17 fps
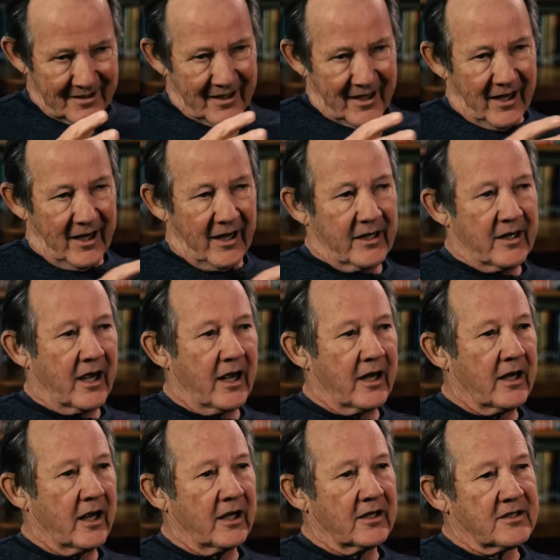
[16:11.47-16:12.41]

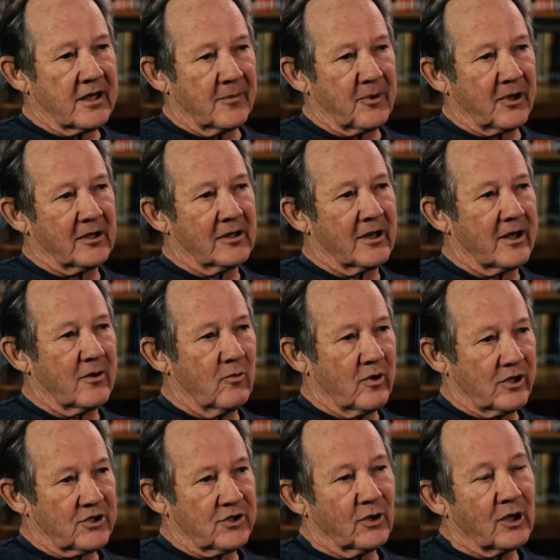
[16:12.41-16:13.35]
And typically
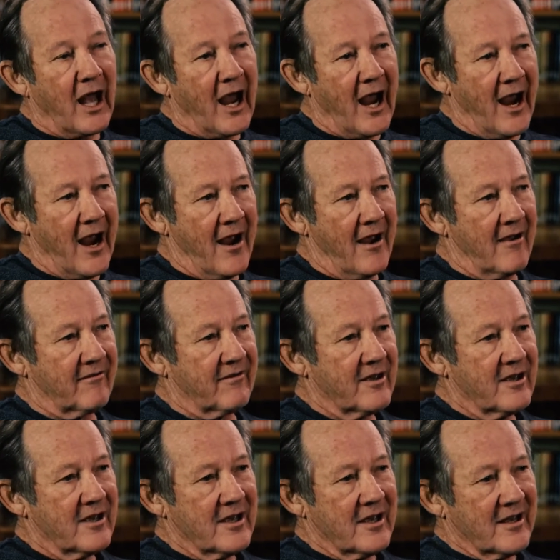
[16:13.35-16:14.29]
what you'll have
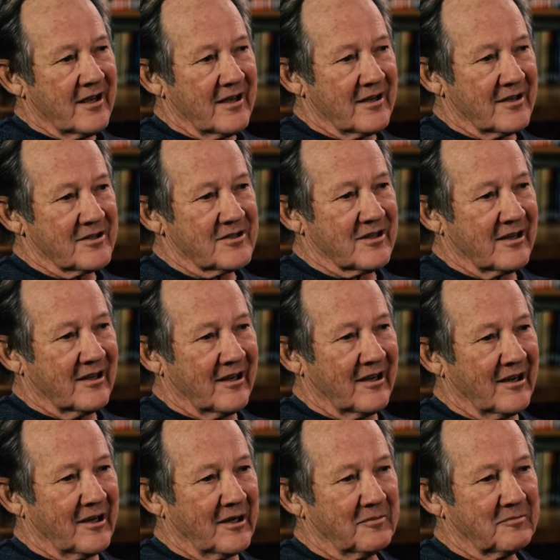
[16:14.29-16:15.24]
is,
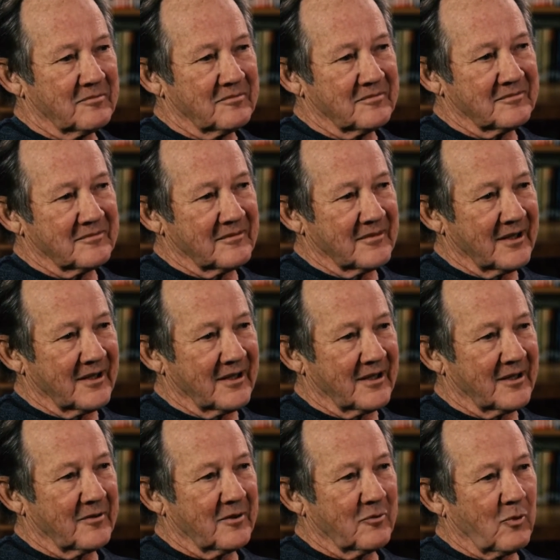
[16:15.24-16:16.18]

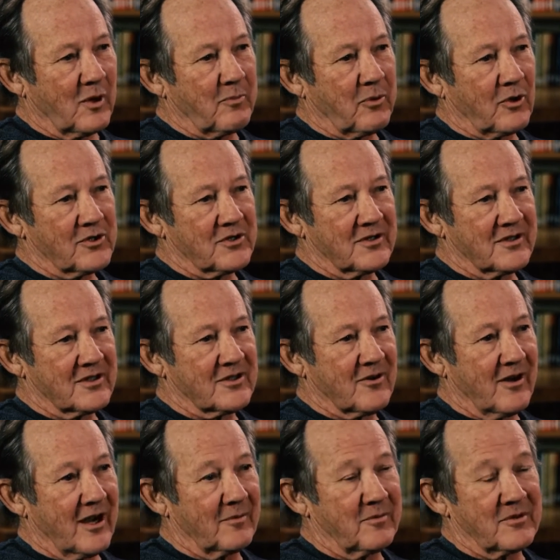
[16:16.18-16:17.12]
and one person
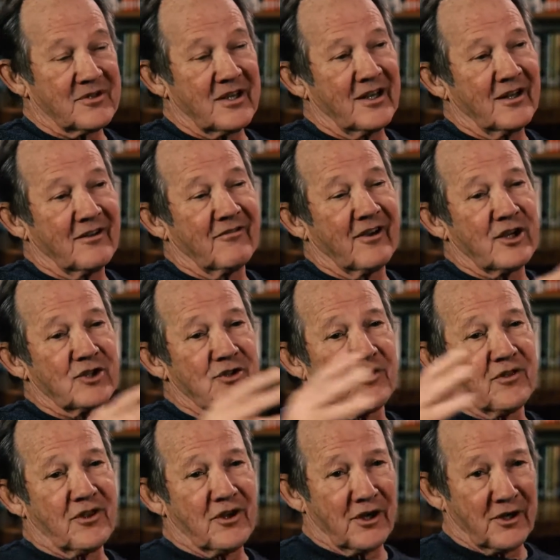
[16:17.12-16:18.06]
described as
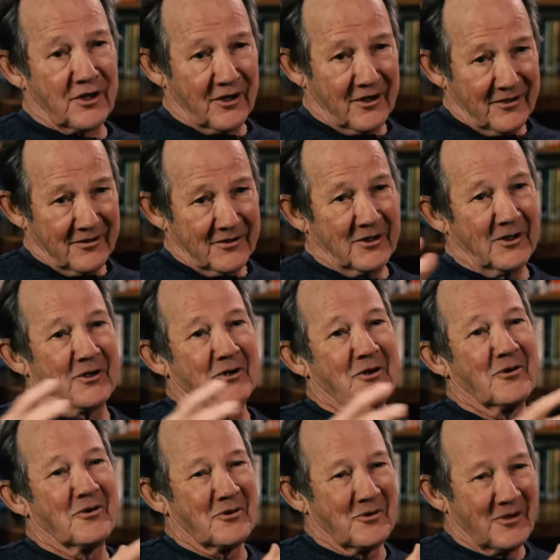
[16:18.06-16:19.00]
innovation theater.
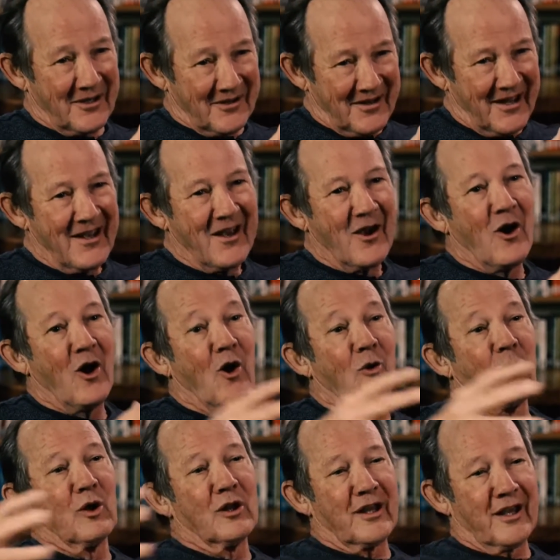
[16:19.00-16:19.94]
Oh,
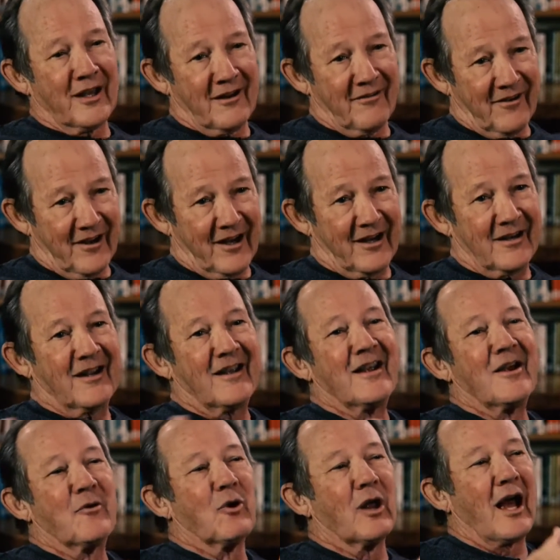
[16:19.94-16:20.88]
we'll innovate,
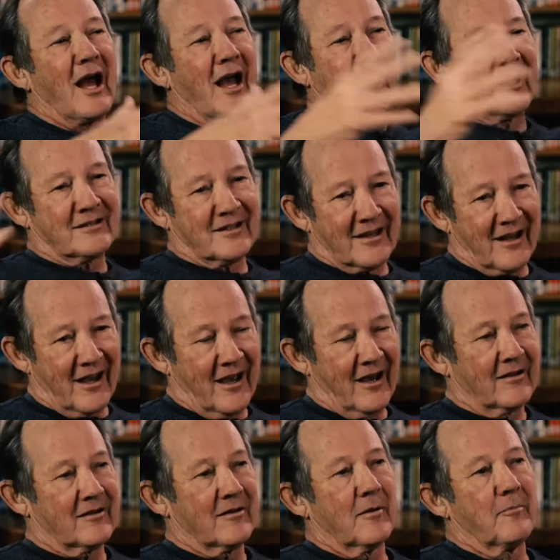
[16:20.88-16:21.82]
we'll act it
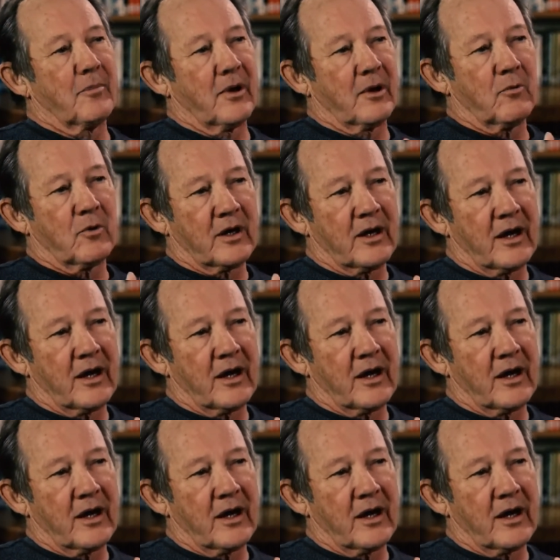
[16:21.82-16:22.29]
out, but